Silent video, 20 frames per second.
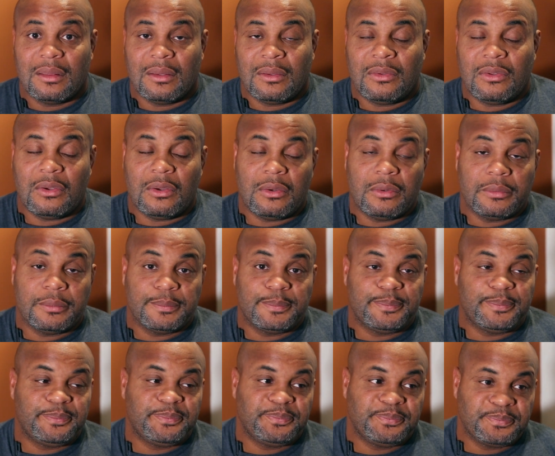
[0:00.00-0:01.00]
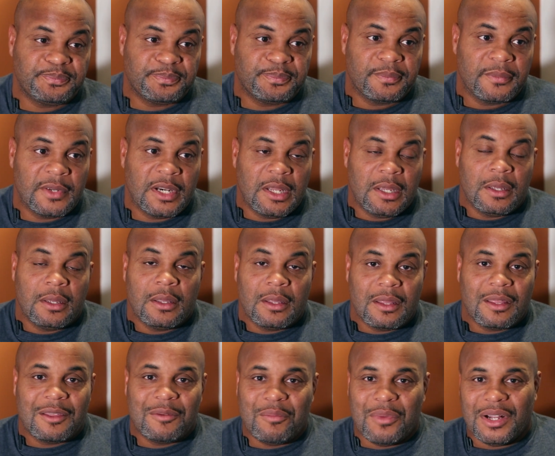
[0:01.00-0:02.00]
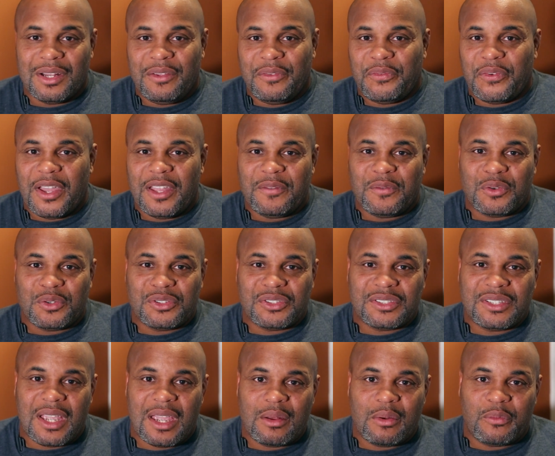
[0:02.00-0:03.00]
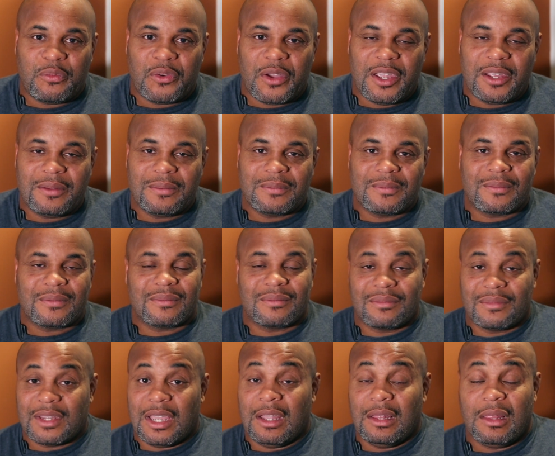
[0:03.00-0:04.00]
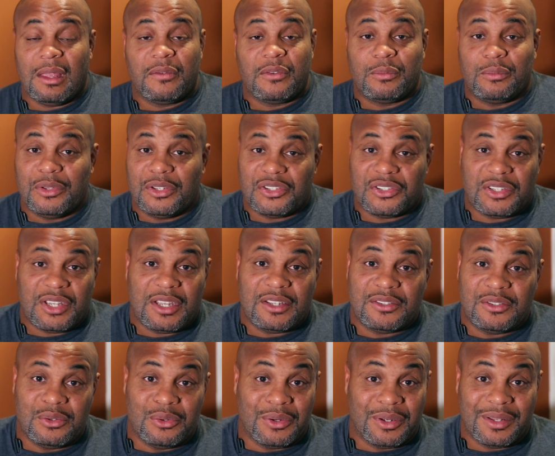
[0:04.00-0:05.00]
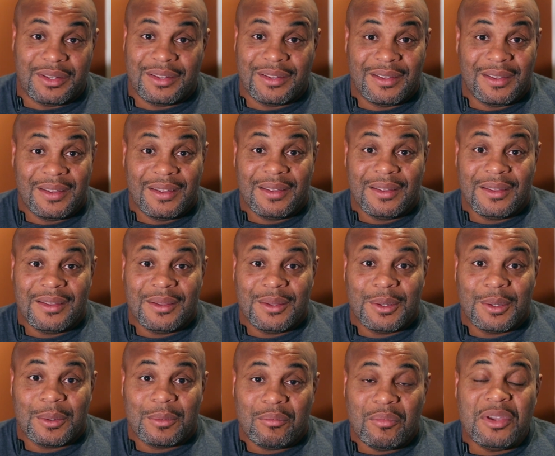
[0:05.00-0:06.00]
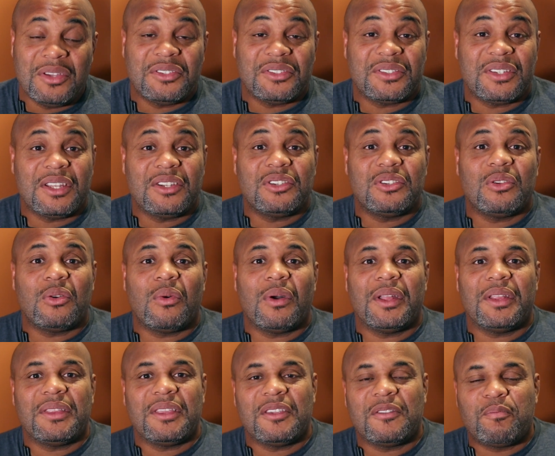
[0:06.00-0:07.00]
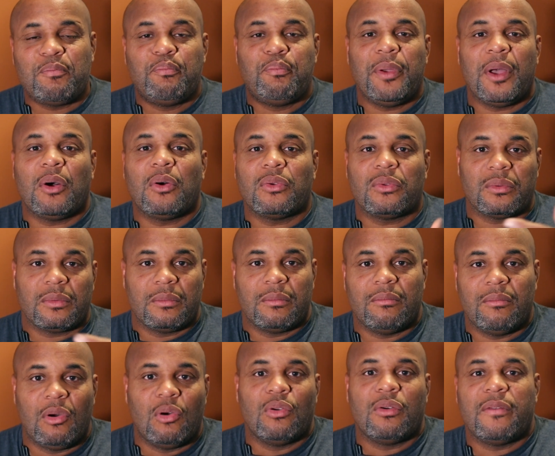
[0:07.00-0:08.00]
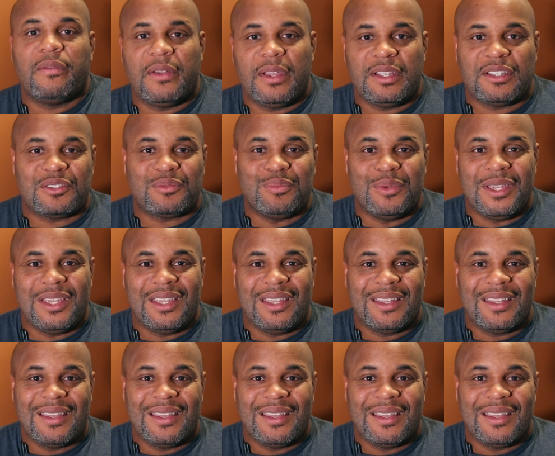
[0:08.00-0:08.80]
So, money fight versus title fight. I love what Misha Tate's doing. Misha said, you know what? This belt motivates me.